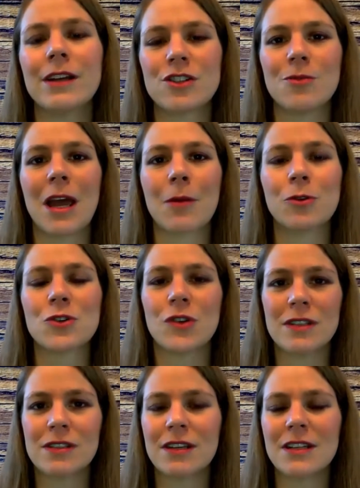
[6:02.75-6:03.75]
to be able to
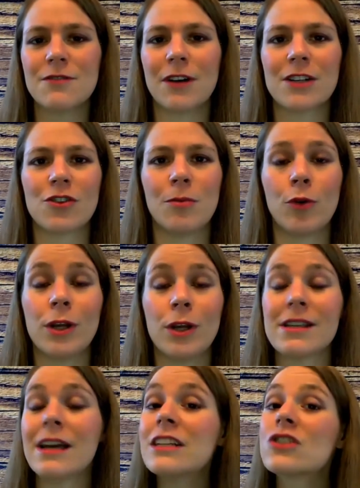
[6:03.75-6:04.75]
incentivize your employees.
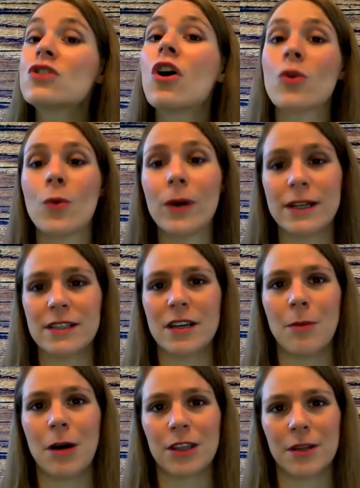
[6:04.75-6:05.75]
And it's not always
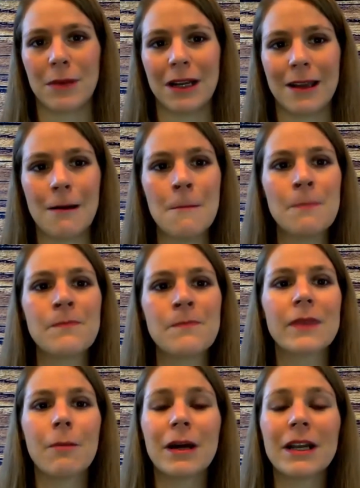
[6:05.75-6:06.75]
about the money.
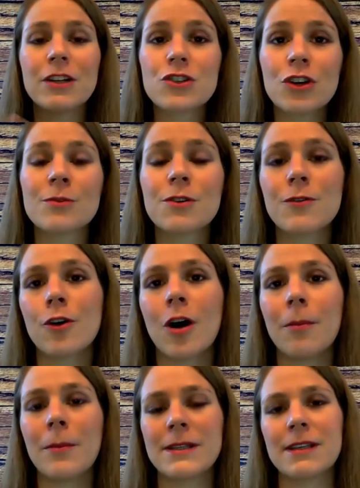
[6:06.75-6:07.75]
But in terms of your
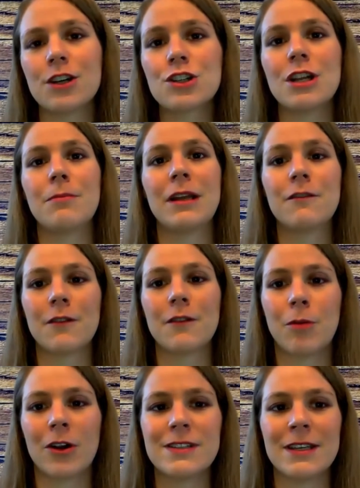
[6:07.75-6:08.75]
compensation and benefit
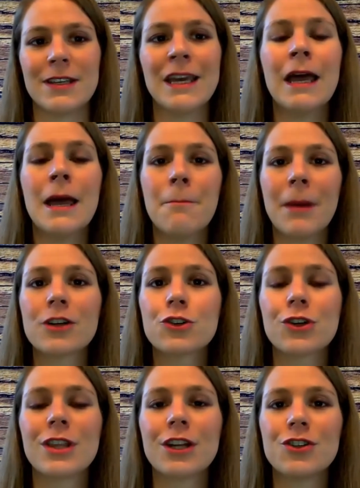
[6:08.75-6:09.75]
policy, make
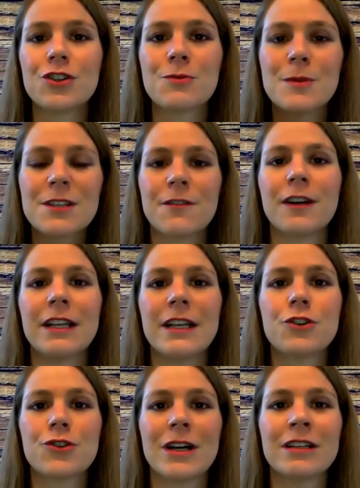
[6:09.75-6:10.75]
sure that you specifically
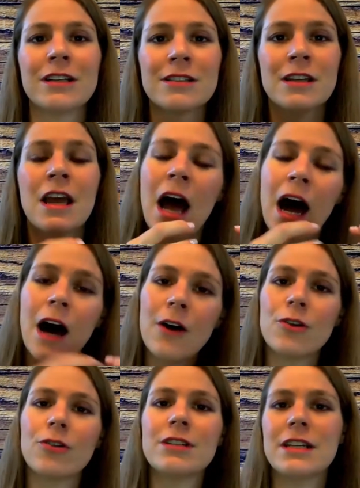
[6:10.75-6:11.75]
address how
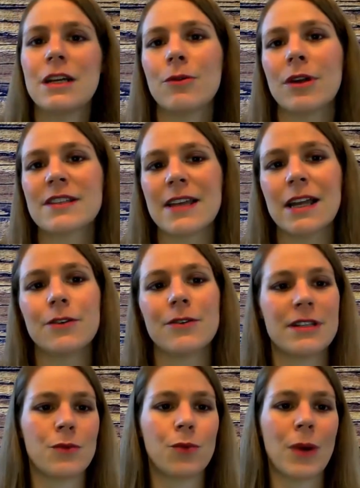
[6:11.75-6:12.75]
you're dealing with
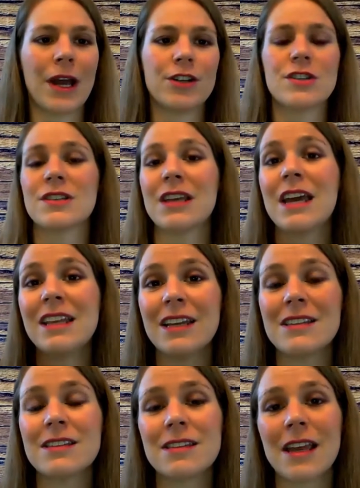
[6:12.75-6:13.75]
salaries and wages, any
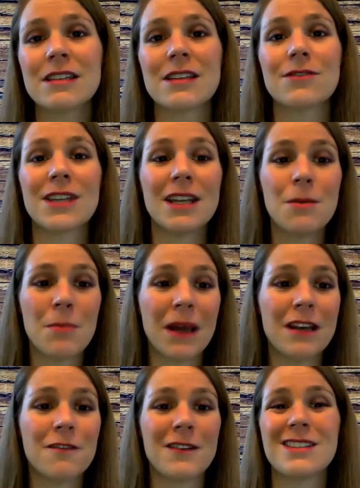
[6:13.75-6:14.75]
incentives, any
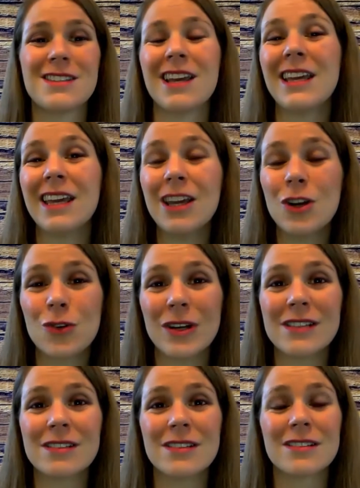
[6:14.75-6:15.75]
benefits, any
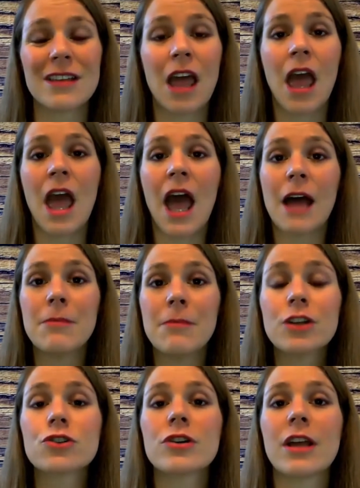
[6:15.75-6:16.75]
increases, and make
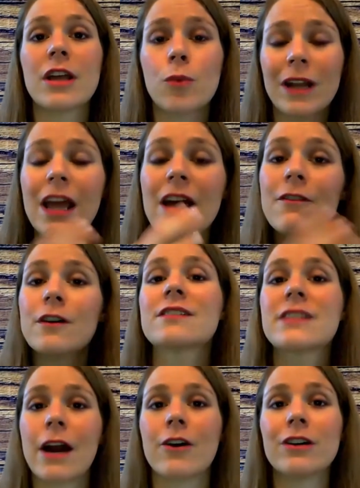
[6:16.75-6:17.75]
sure that whatever is
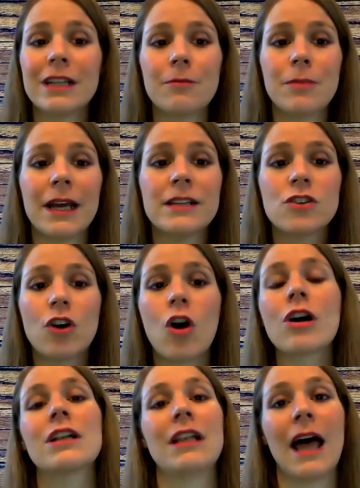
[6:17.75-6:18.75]
currently in place
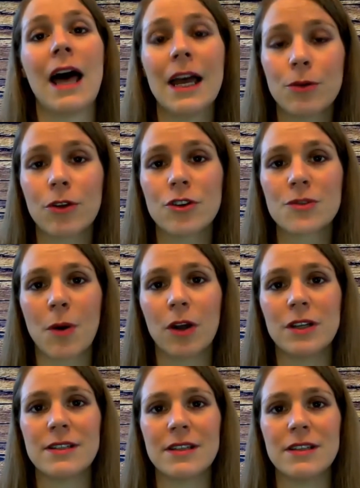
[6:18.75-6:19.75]
are aligned with those
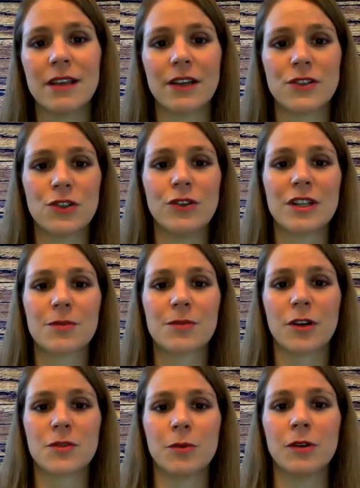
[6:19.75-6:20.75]
policies as soon as
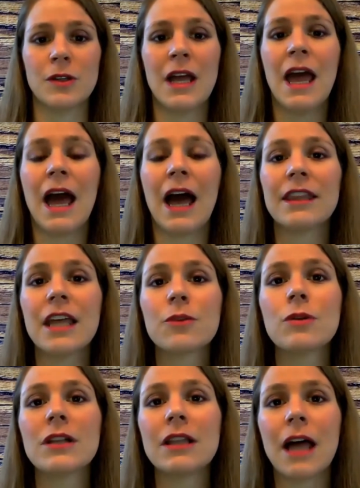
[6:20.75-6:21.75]
possible. And that
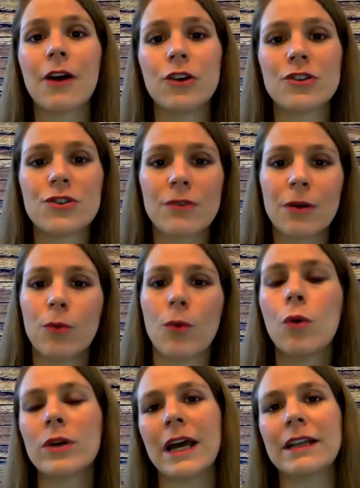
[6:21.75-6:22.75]
will allow you to
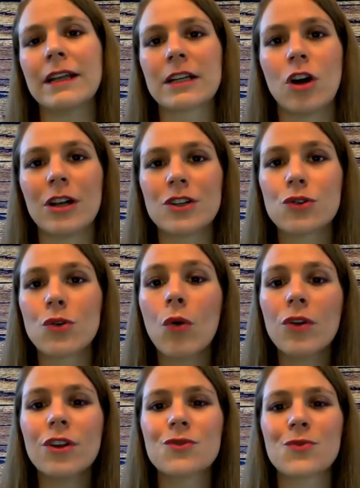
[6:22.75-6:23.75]
reward and acknowledge
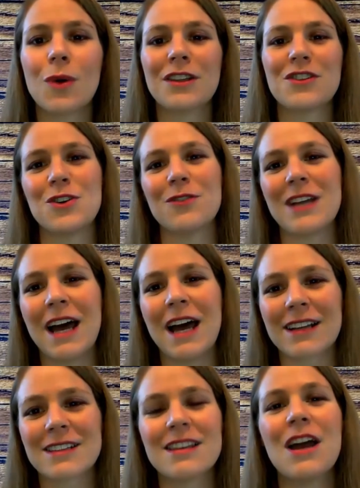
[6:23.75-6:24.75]
all those well-deserved
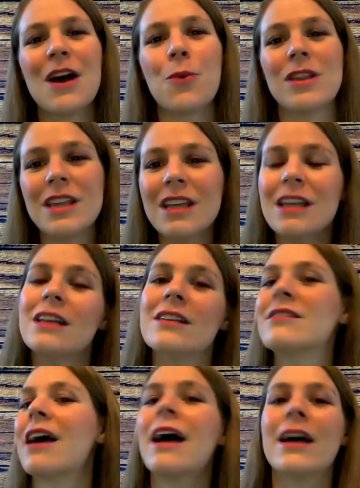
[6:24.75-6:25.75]
acts with
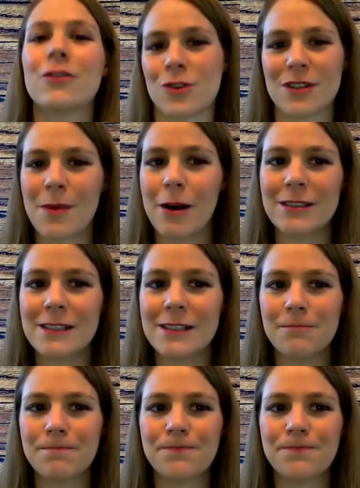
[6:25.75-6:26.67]
ease and transparency.